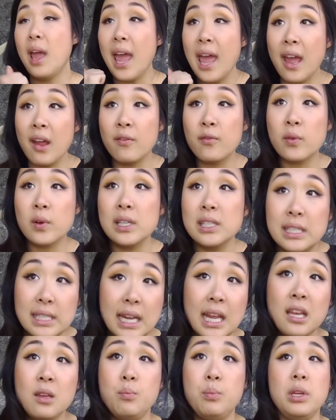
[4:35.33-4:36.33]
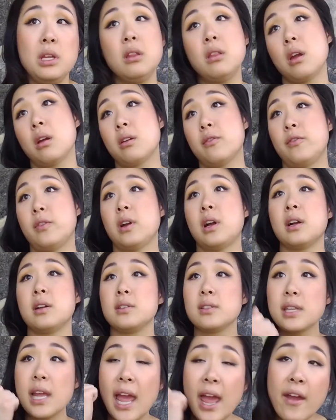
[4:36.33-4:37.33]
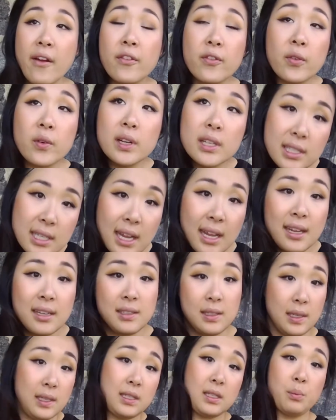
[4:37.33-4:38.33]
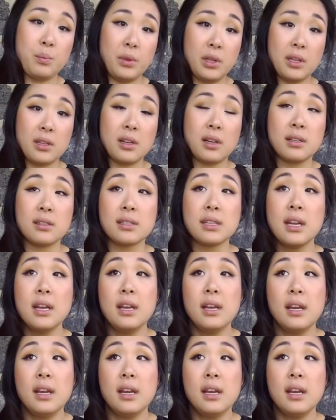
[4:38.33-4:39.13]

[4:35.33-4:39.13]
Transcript: every day be there for us, every day discipline us.